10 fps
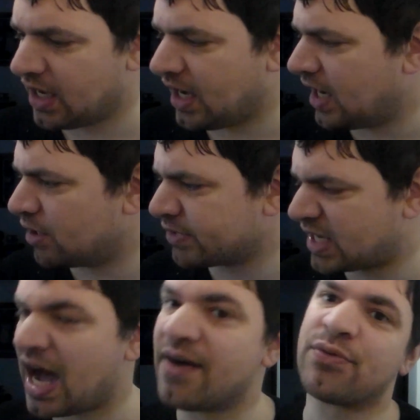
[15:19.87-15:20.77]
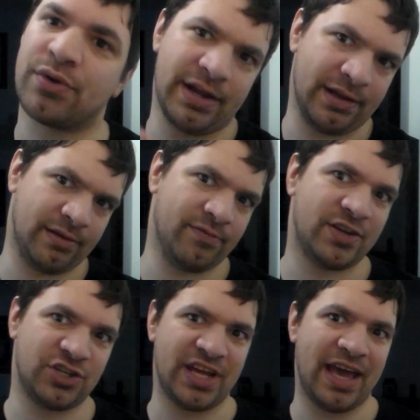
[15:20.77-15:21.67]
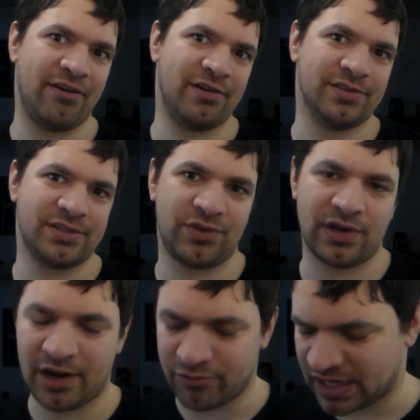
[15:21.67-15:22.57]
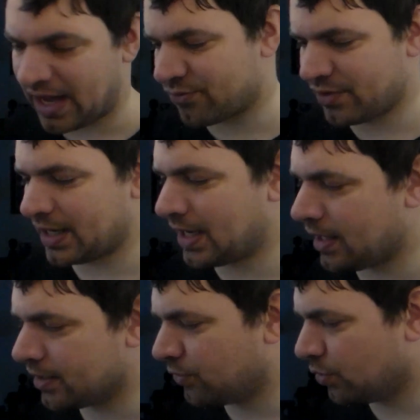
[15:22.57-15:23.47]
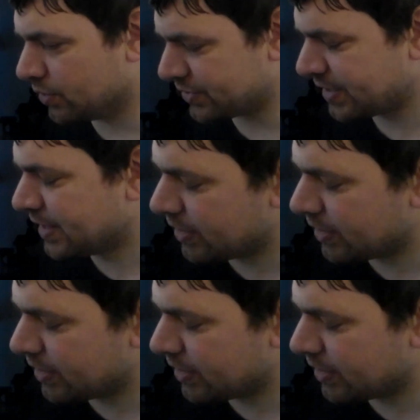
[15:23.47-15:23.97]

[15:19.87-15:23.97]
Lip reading: recovering vegetarians, if you like, recovering carnivores,